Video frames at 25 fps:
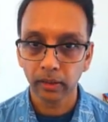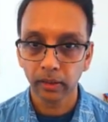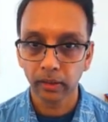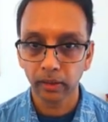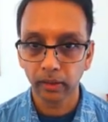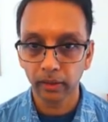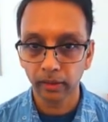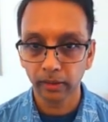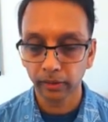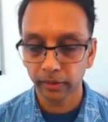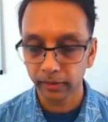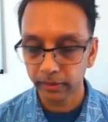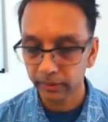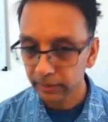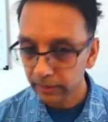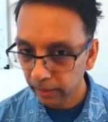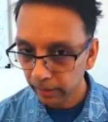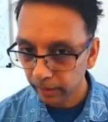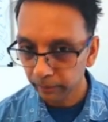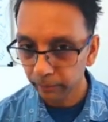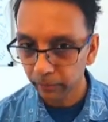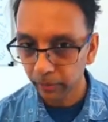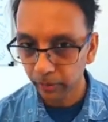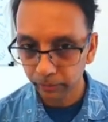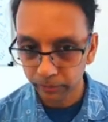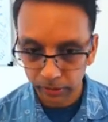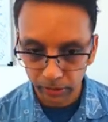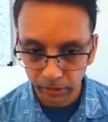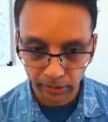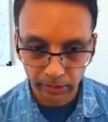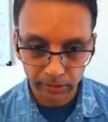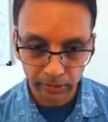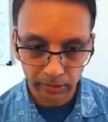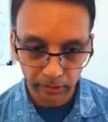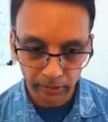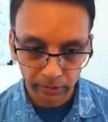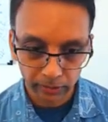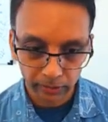the same
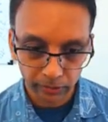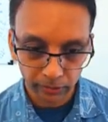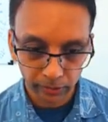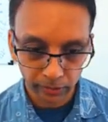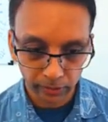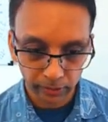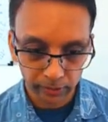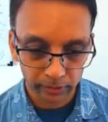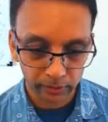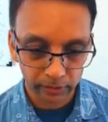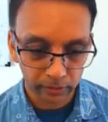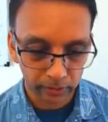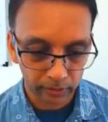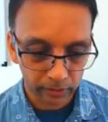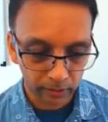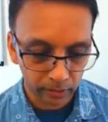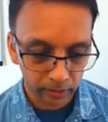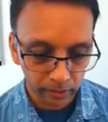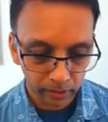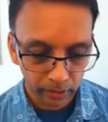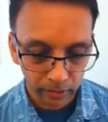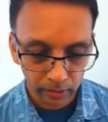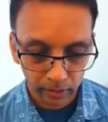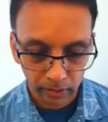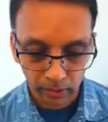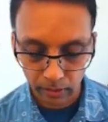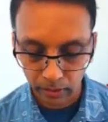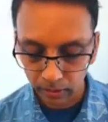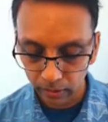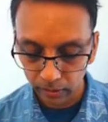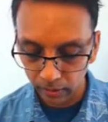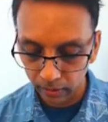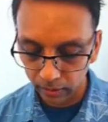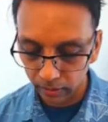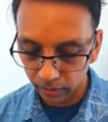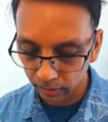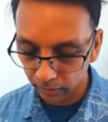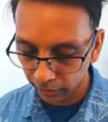object on a
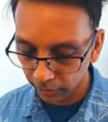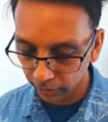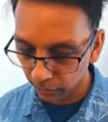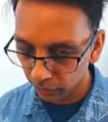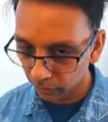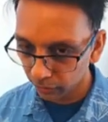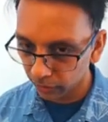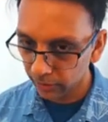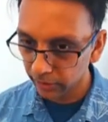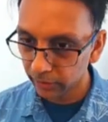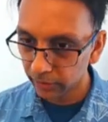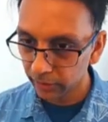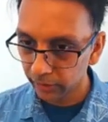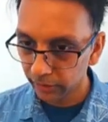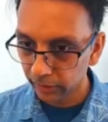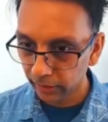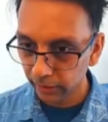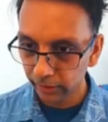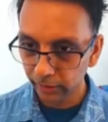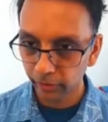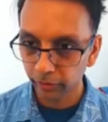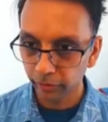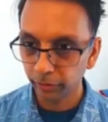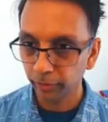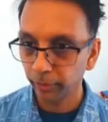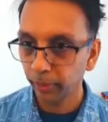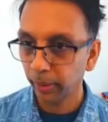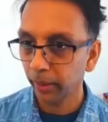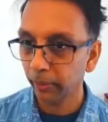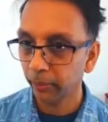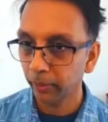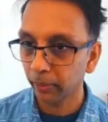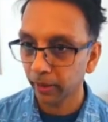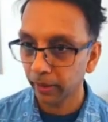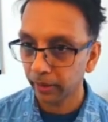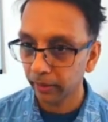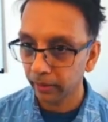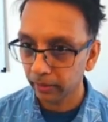2D sheet of
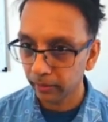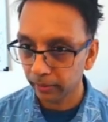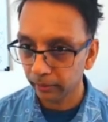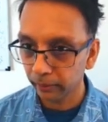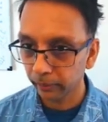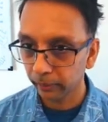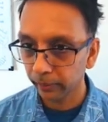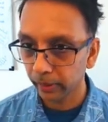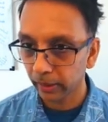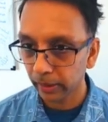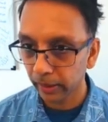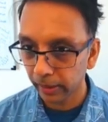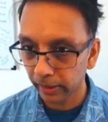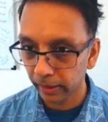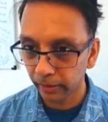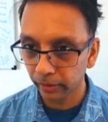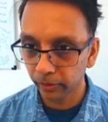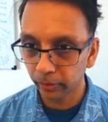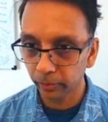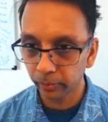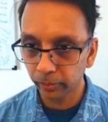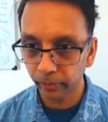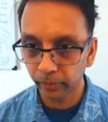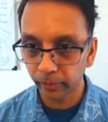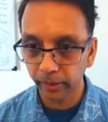paper, I think we'll end up